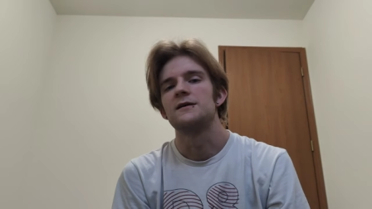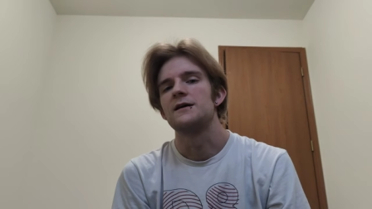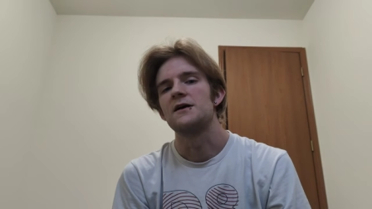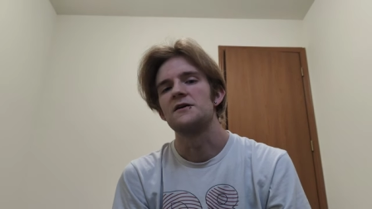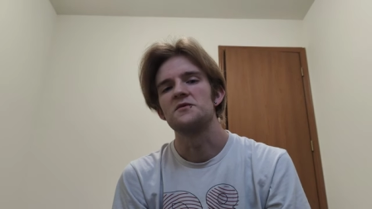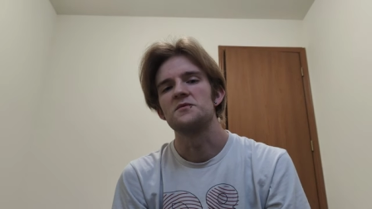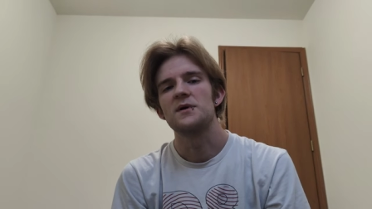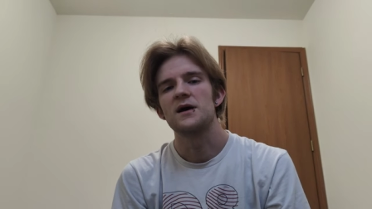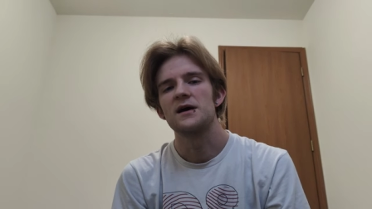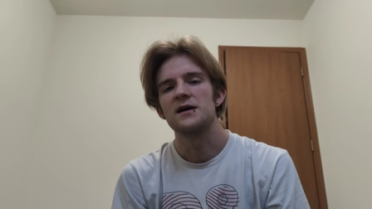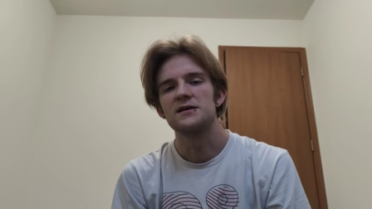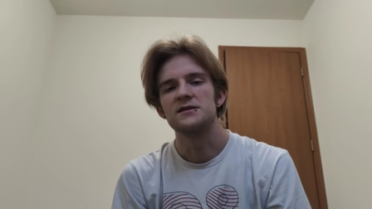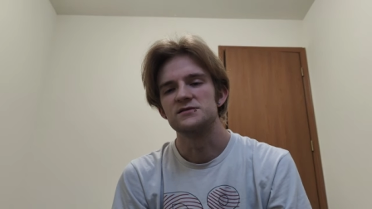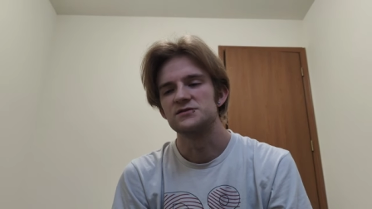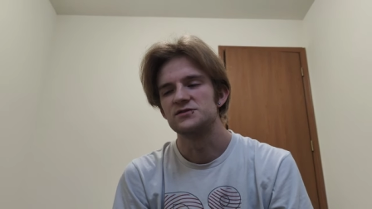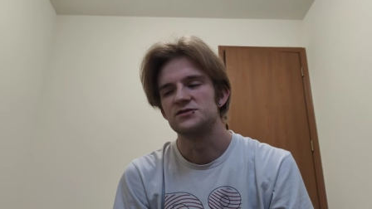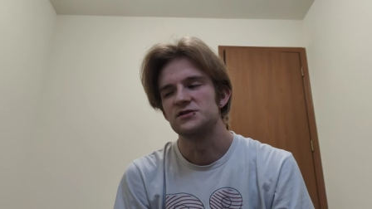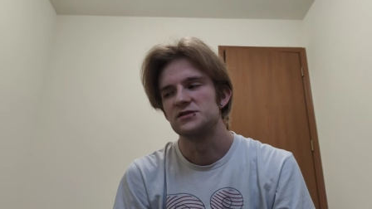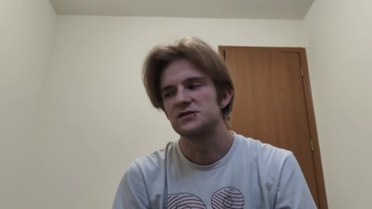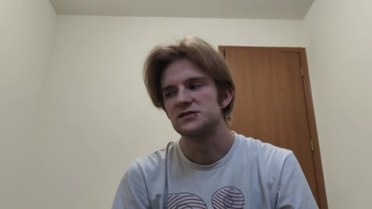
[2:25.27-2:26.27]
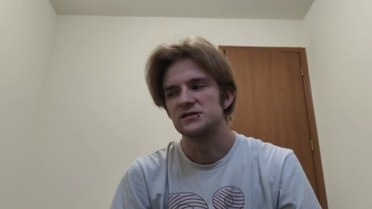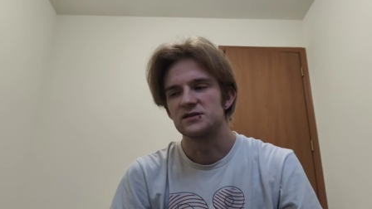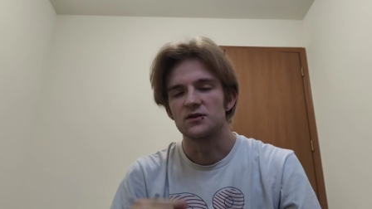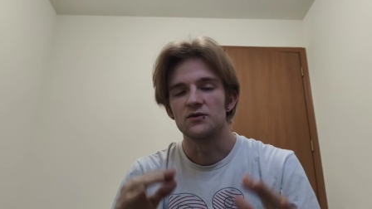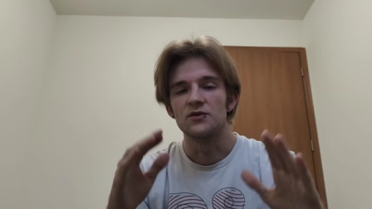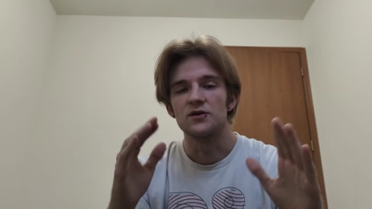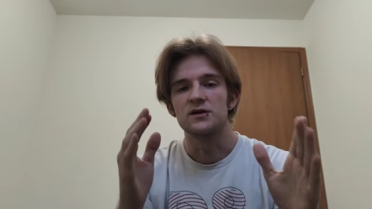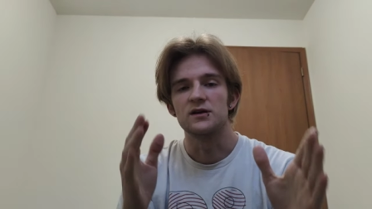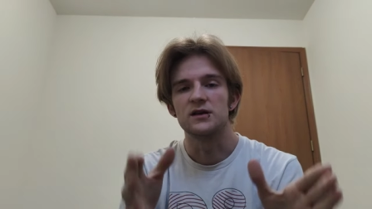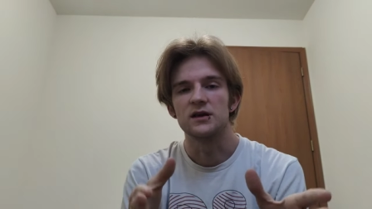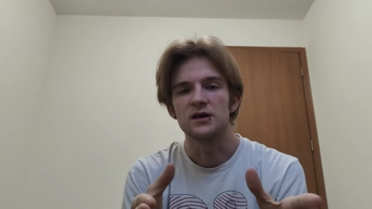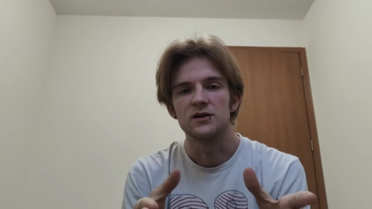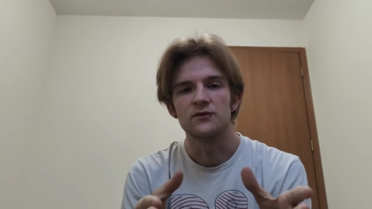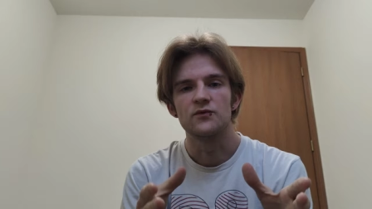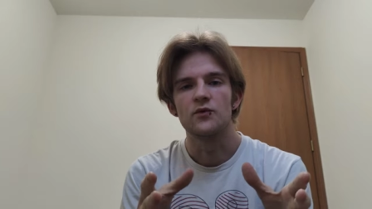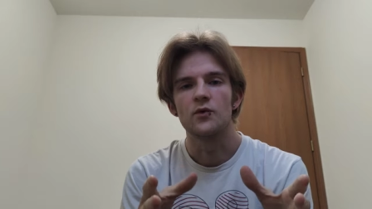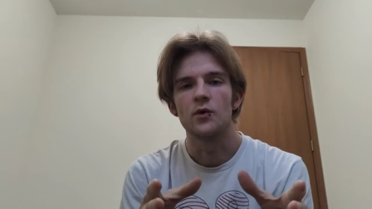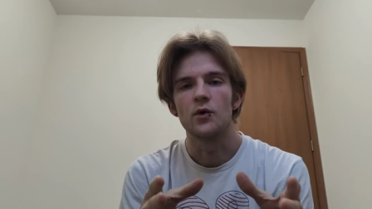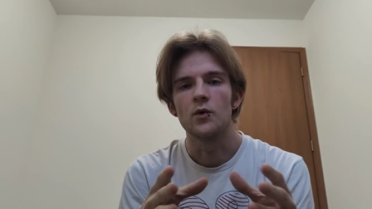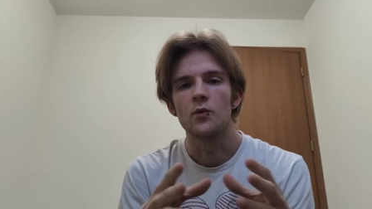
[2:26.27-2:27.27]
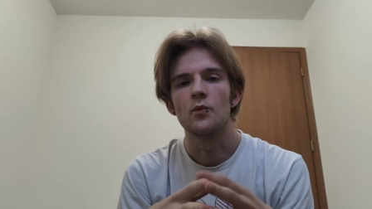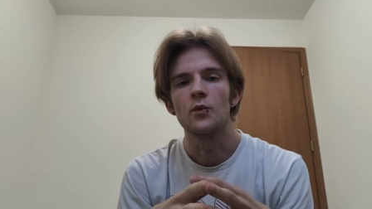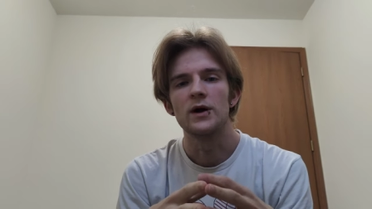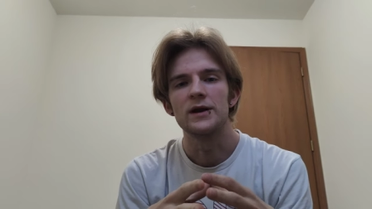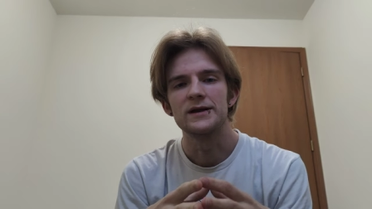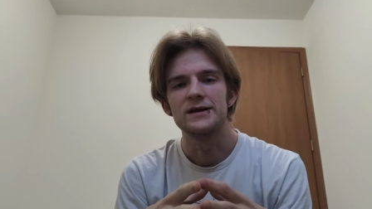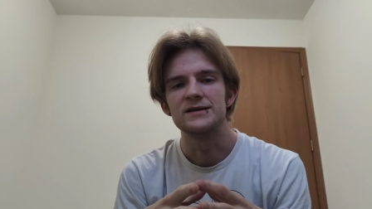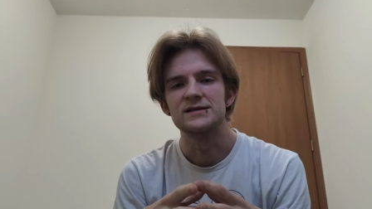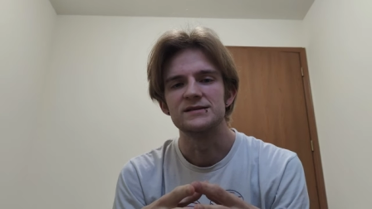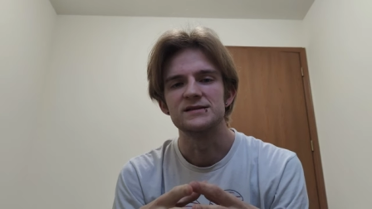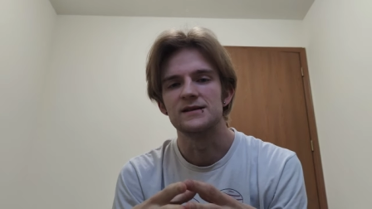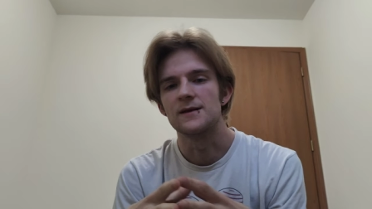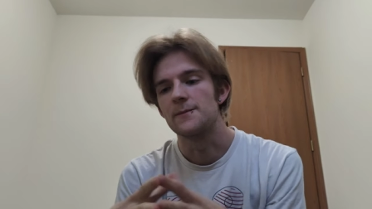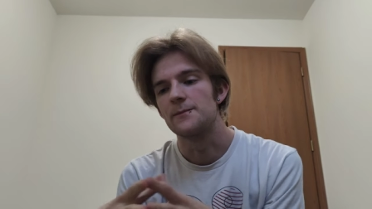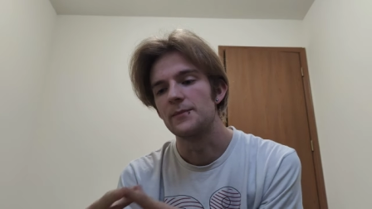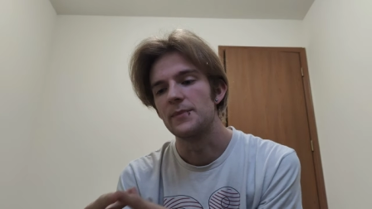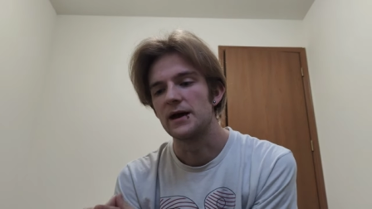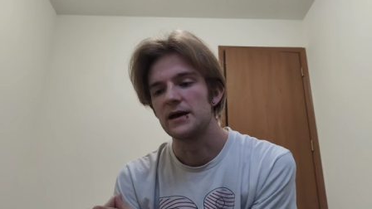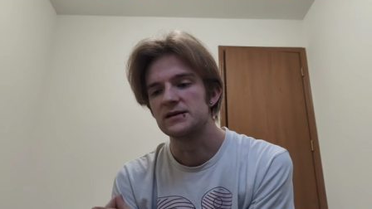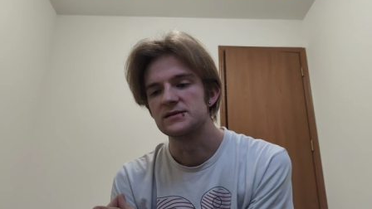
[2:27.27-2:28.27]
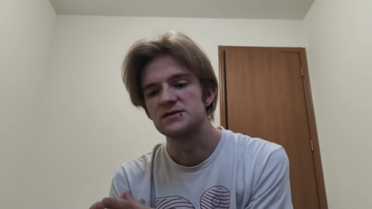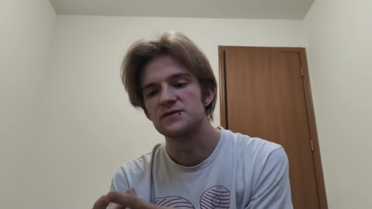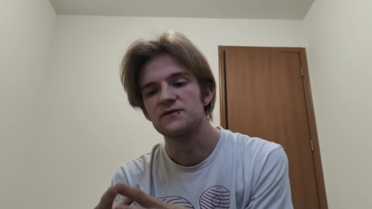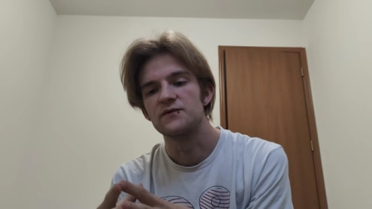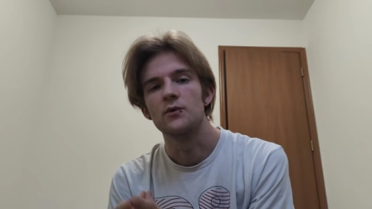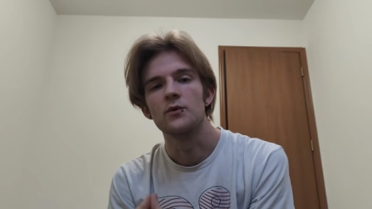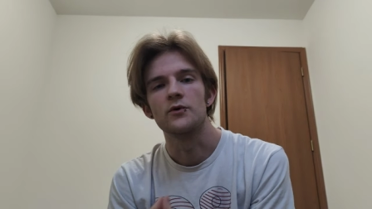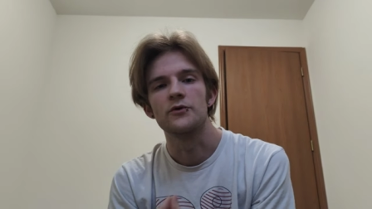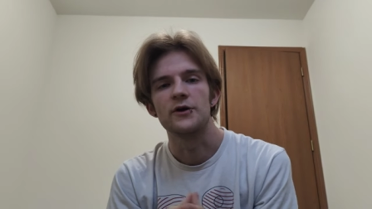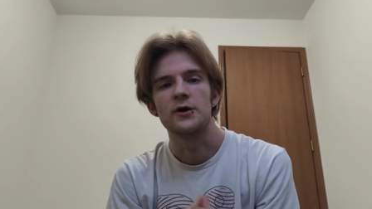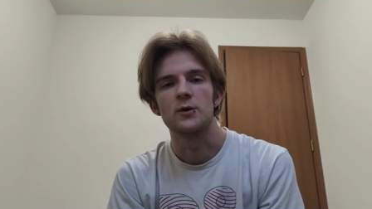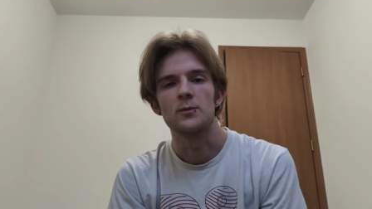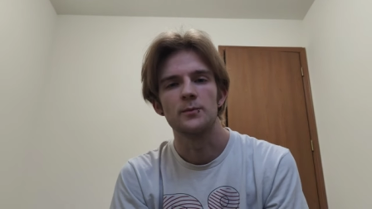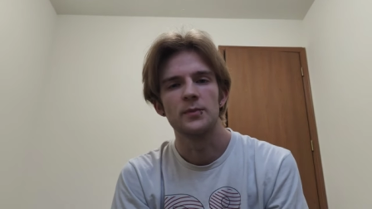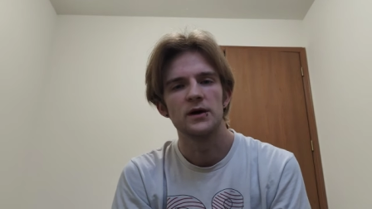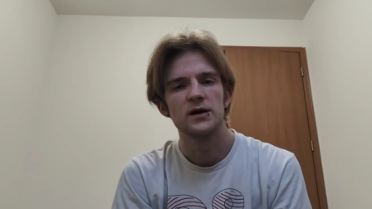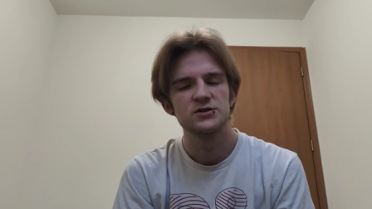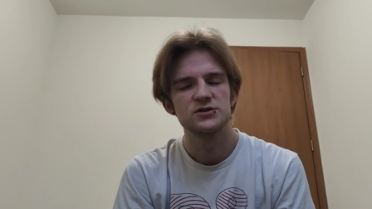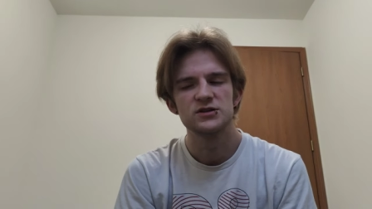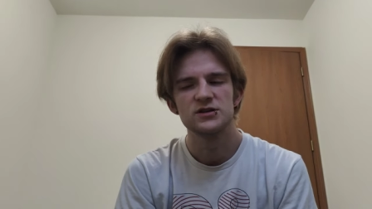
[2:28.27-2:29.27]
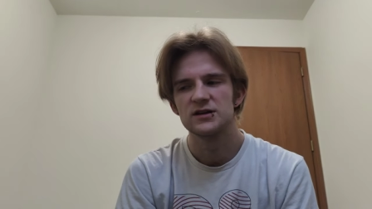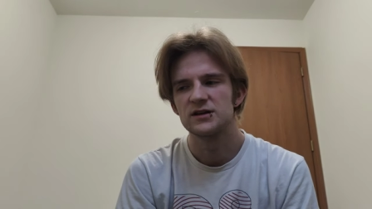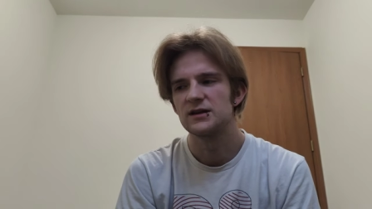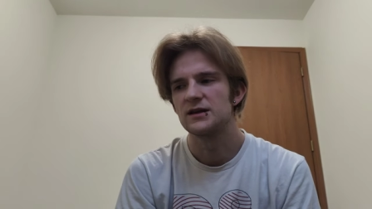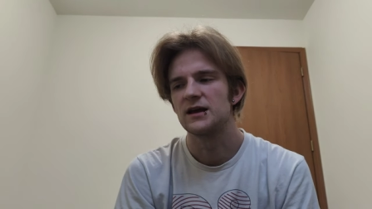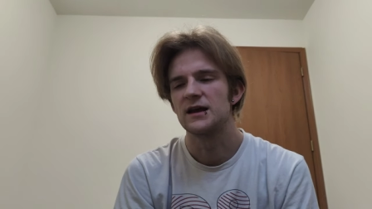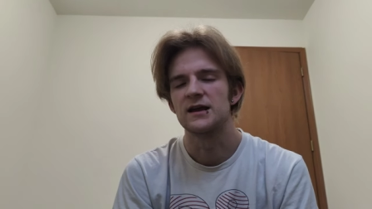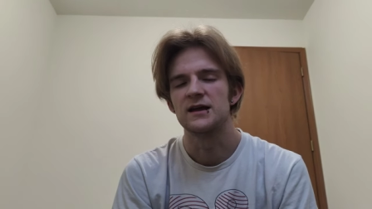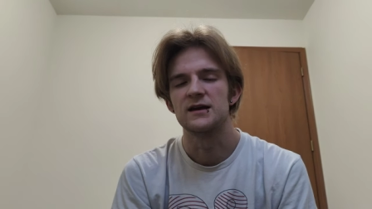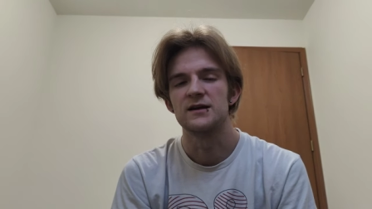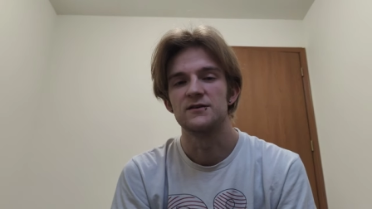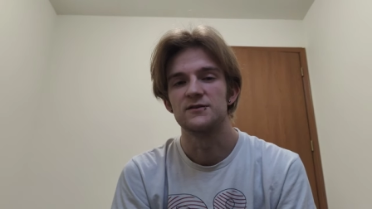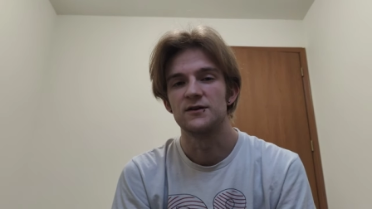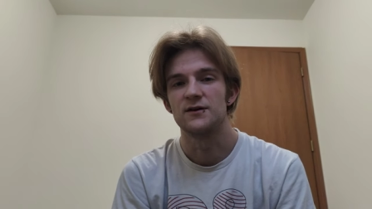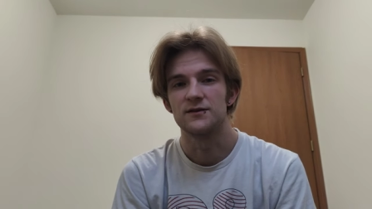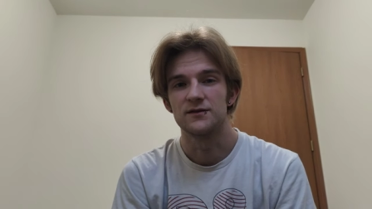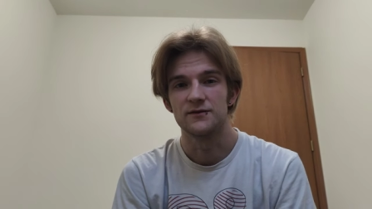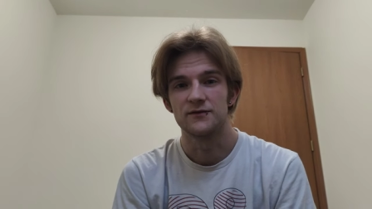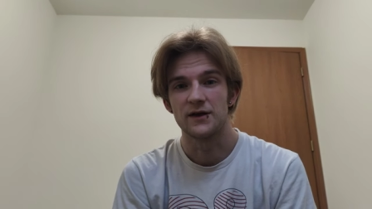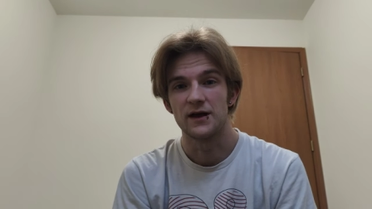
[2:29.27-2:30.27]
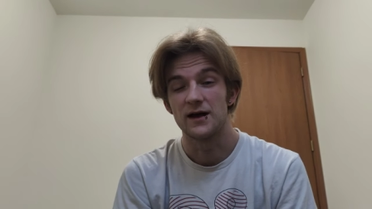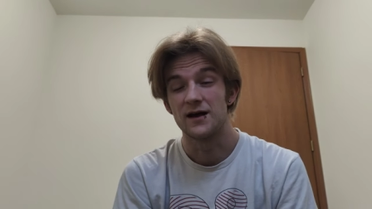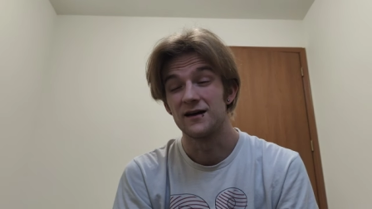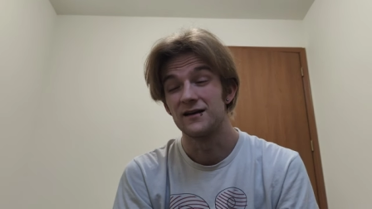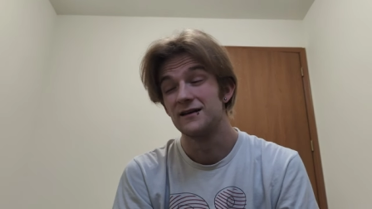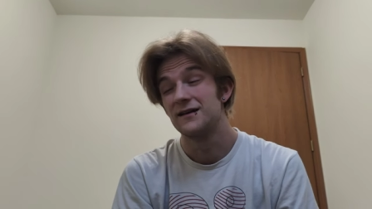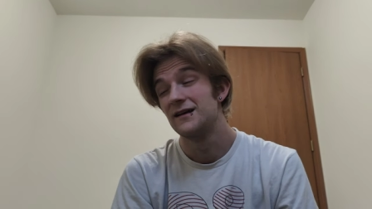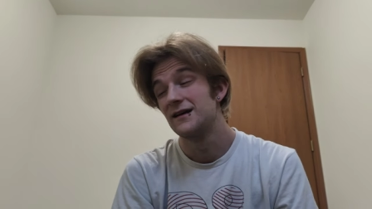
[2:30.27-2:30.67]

Everybody is just looking for what is the best for their budget and all of that.